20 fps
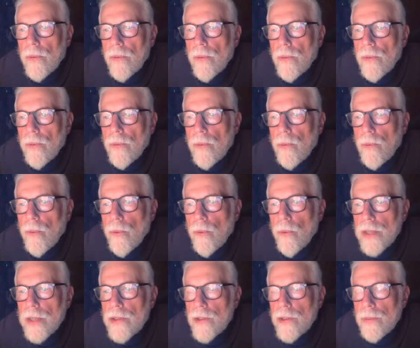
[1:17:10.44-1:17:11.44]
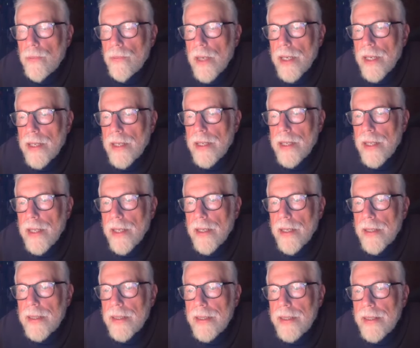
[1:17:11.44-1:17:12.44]
once
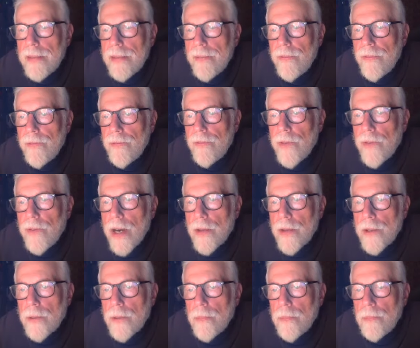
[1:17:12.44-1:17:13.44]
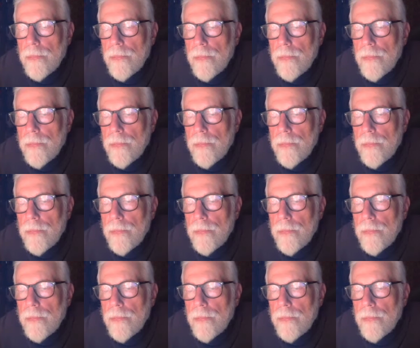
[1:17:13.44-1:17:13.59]
my father